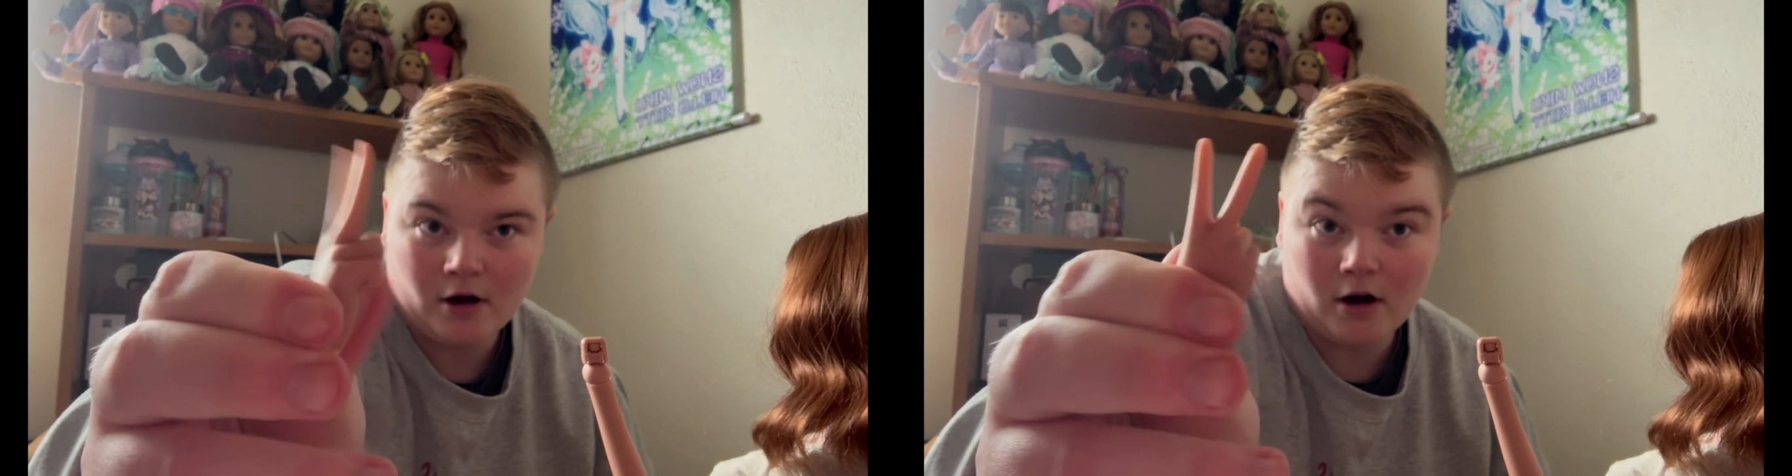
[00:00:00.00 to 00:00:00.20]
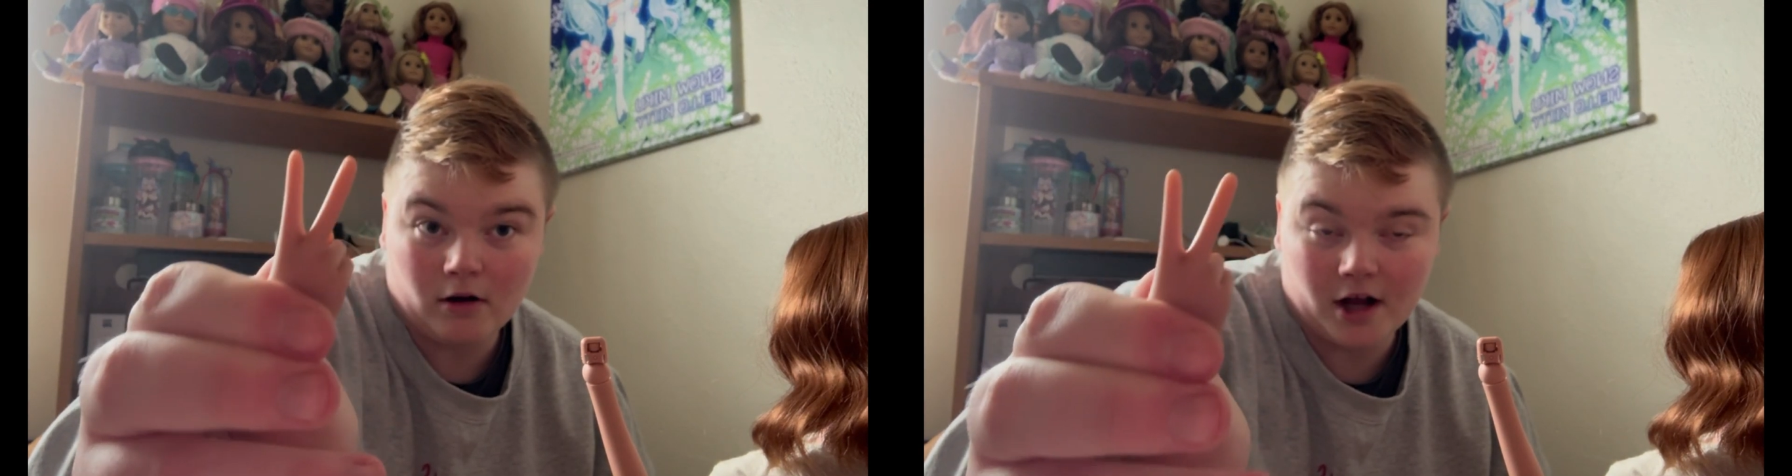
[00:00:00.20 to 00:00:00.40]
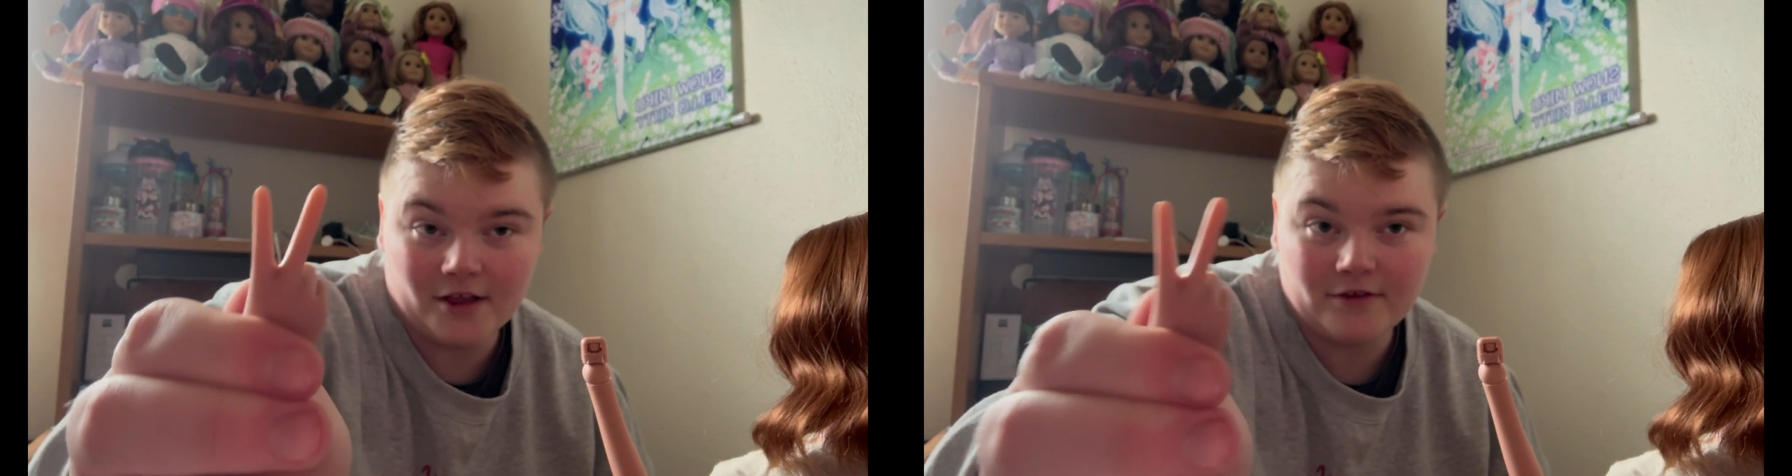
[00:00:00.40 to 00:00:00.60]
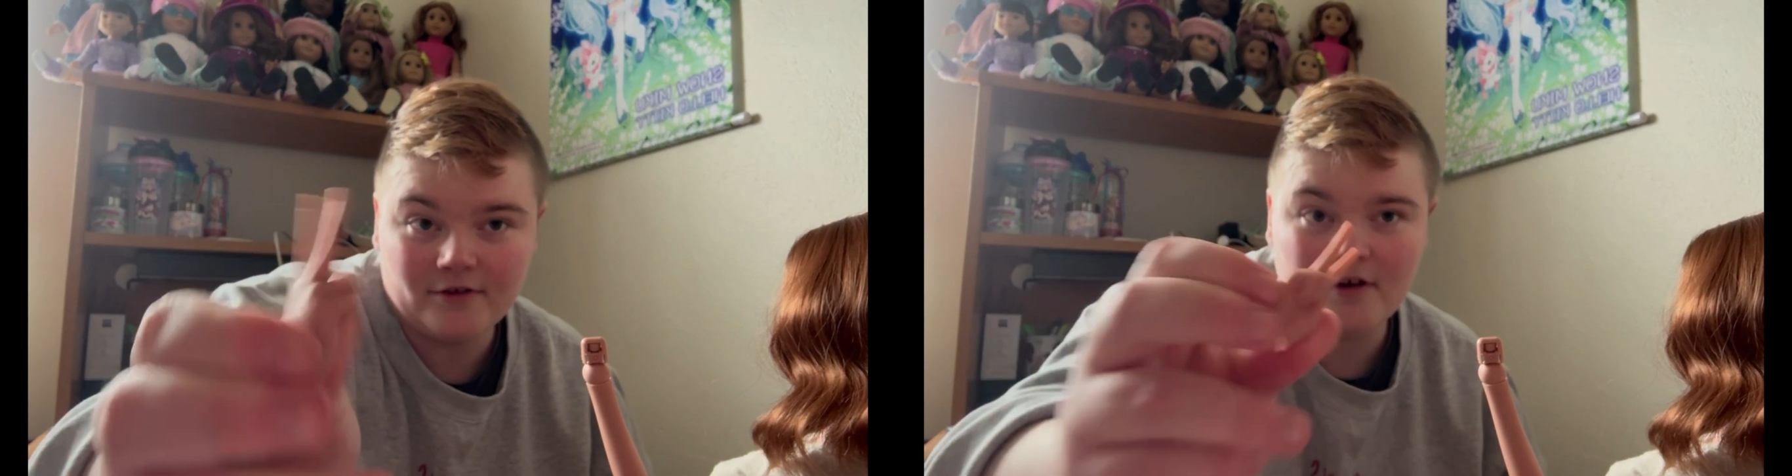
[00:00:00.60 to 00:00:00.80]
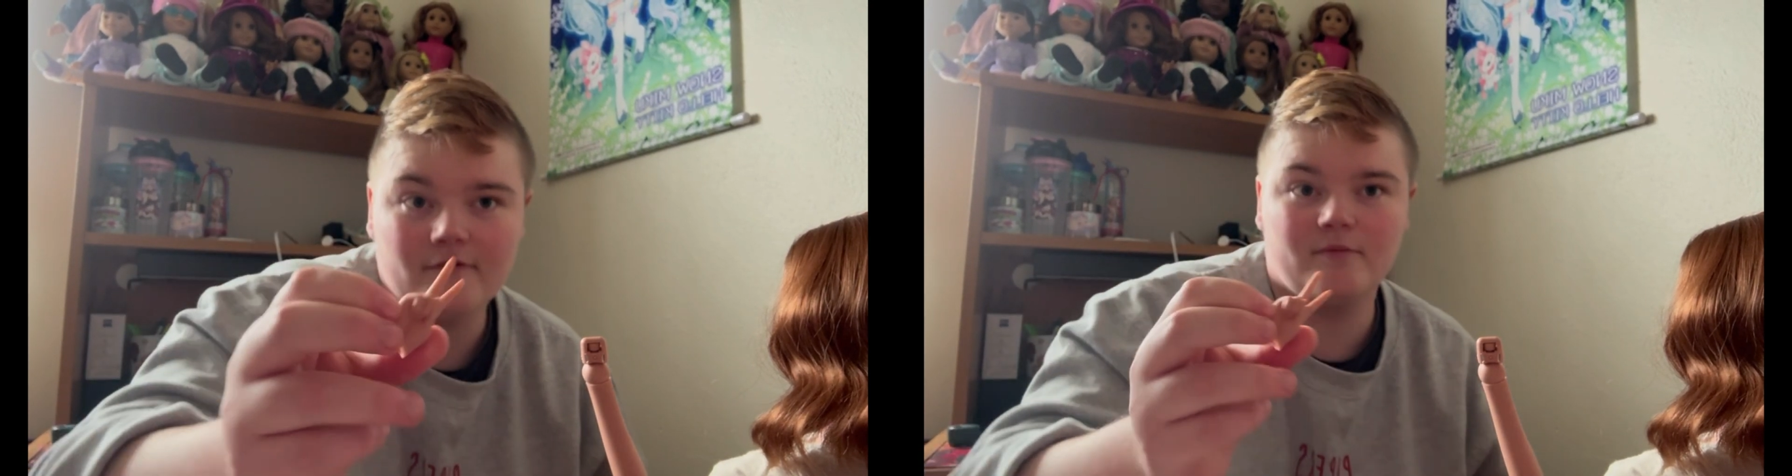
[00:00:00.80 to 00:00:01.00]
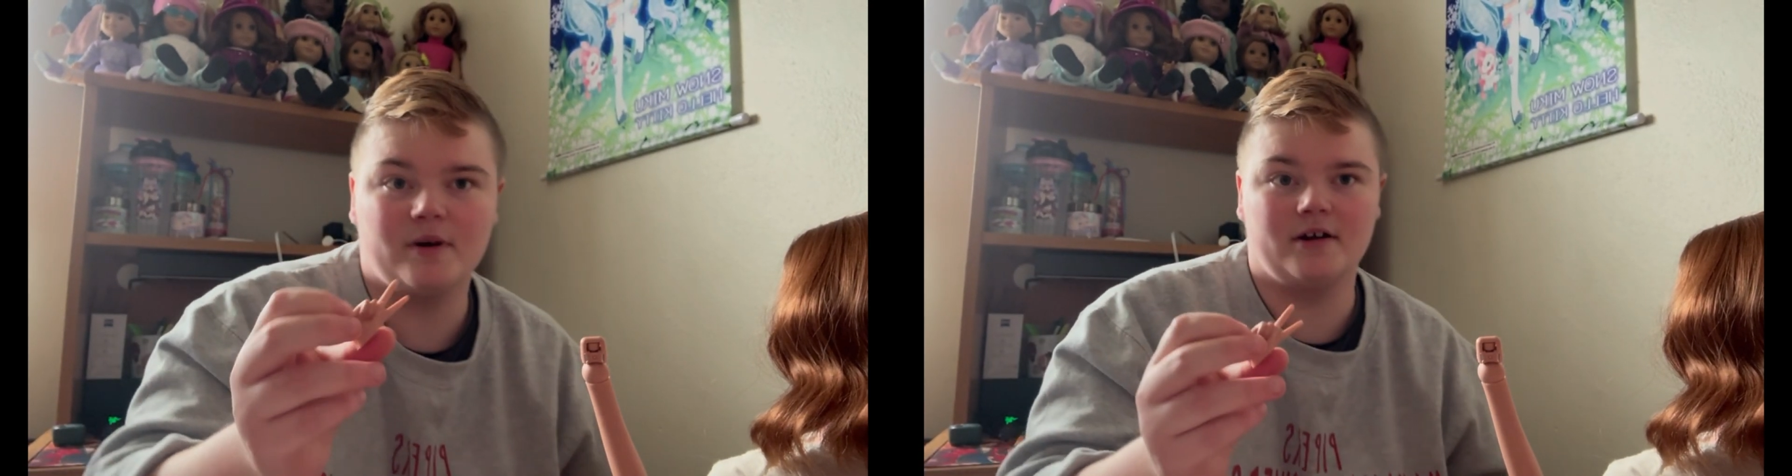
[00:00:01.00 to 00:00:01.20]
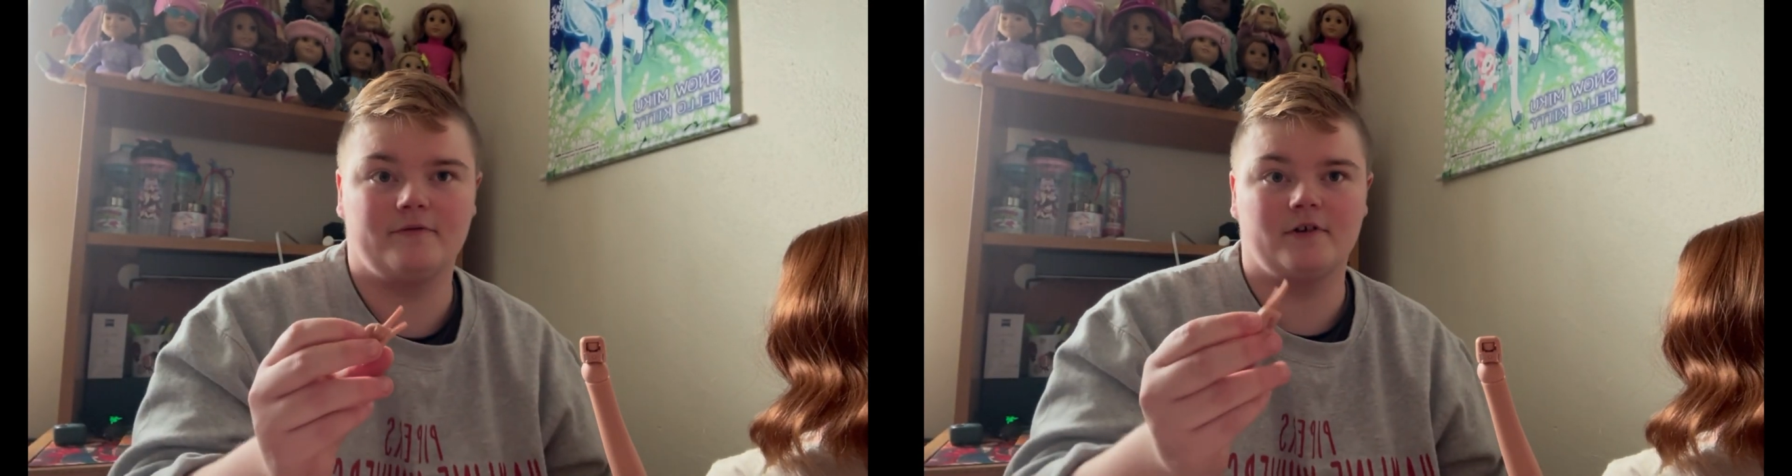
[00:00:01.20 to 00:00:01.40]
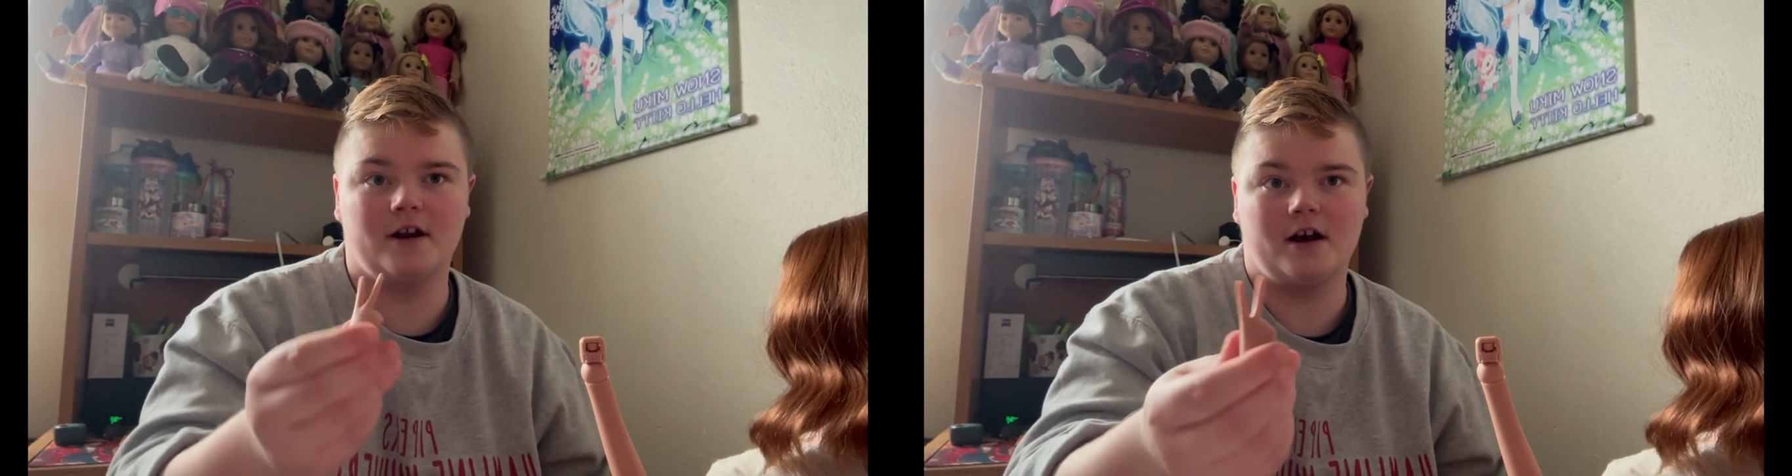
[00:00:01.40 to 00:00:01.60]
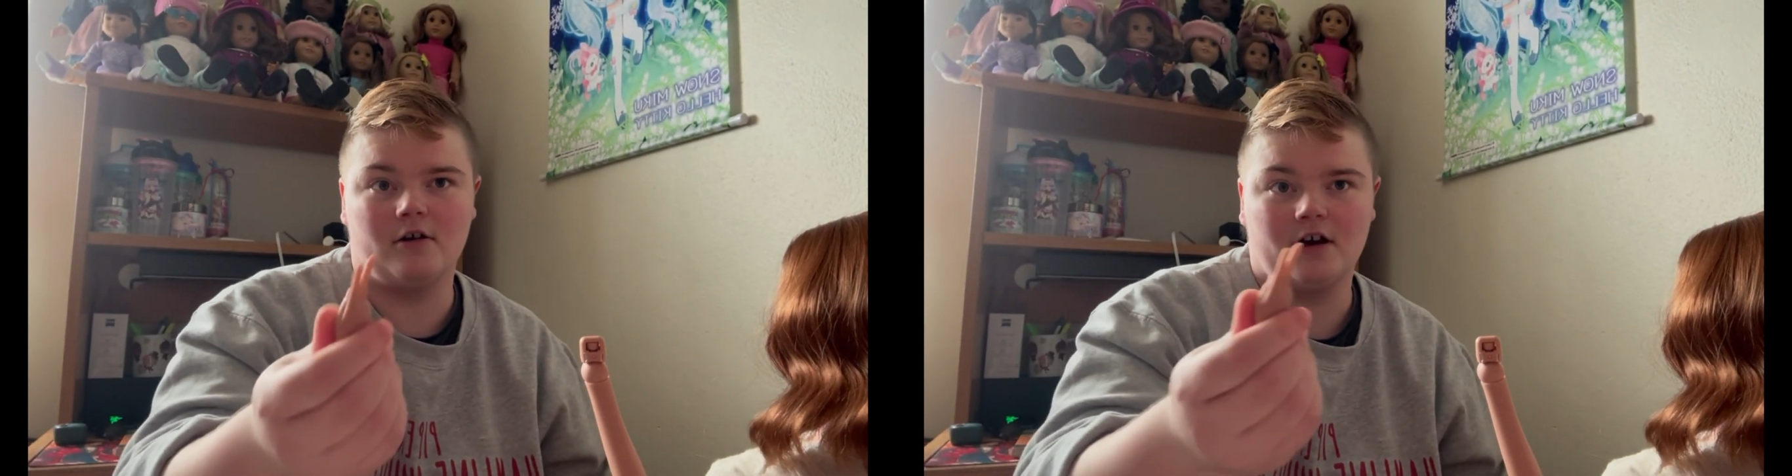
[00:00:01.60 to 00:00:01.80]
I'll cut stuff, but for now,